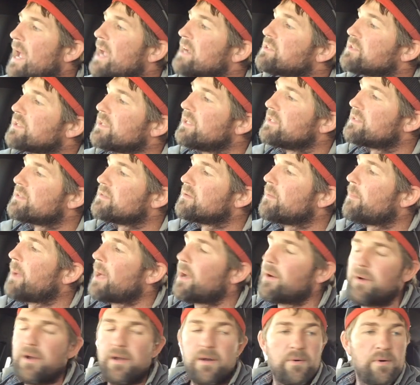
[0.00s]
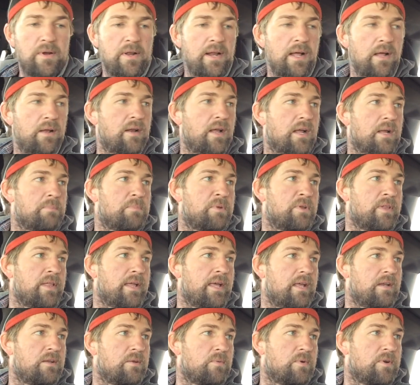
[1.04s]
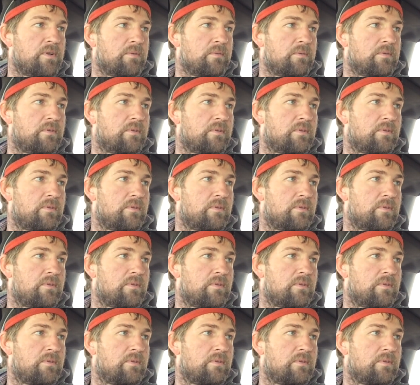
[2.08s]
Actually, it's about ready to run out, and I can pull ahead. You want to?